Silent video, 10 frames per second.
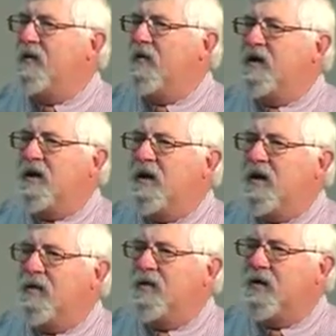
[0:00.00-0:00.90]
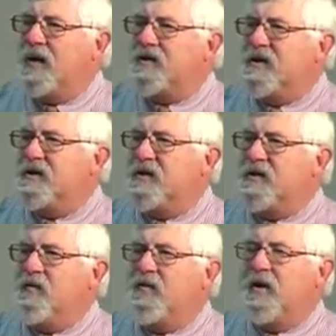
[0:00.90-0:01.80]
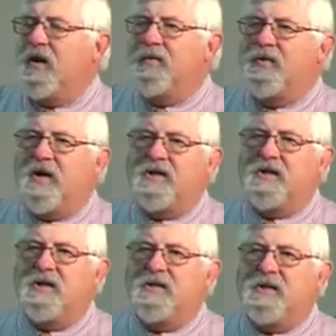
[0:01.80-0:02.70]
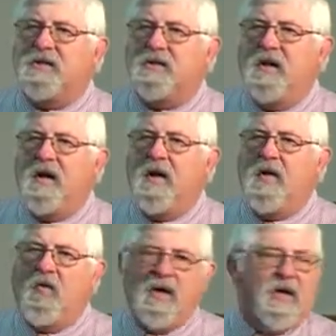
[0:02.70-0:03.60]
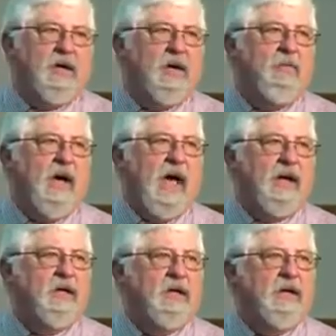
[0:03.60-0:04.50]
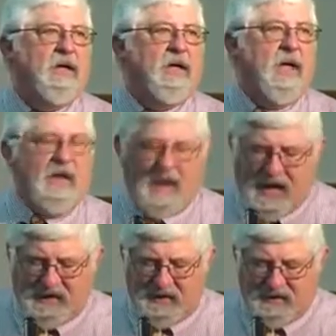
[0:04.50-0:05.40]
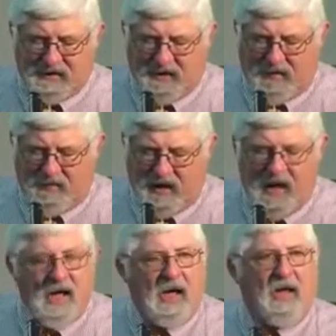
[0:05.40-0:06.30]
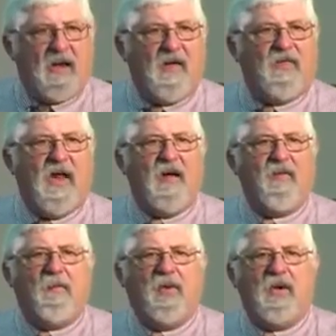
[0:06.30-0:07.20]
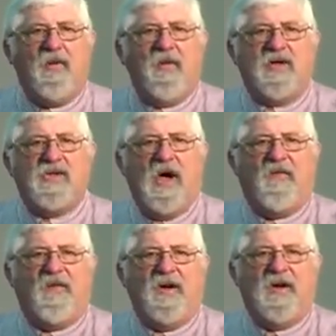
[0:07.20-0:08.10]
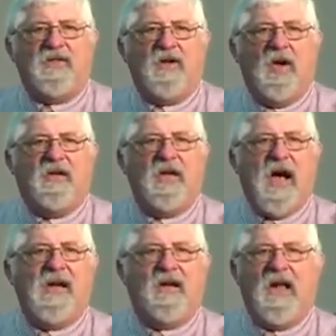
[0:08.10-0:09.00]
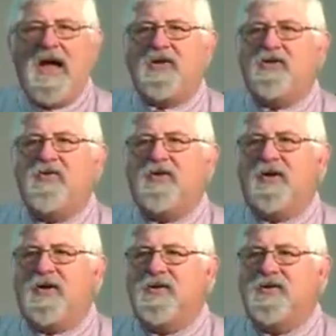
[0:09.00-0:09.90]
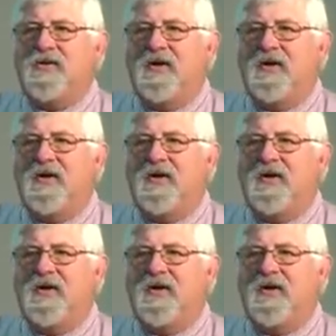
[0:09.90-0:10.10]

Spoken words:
that we can come to our senses, and when we come to our senses, we can come back. And God lets us come back. I love that. I have a book in my shelf in there. It's called God Allows U-Turns.